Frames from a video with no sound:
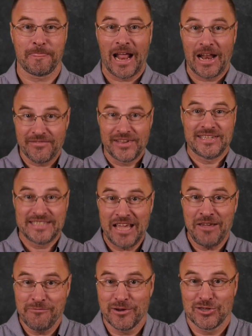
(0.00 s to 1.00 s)
And the
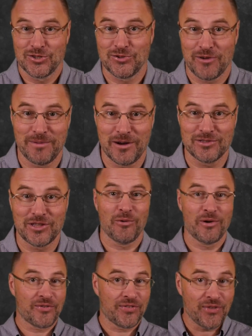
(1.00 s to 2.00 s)
same was true about
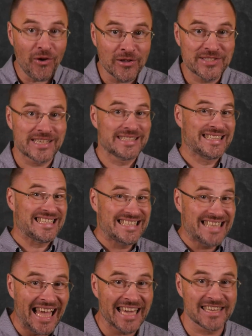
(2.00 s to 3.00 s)
our thoughts and
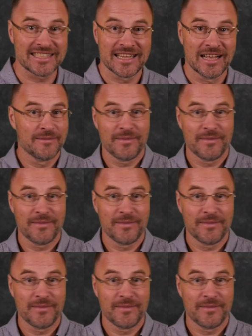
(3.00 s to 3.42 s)
desires.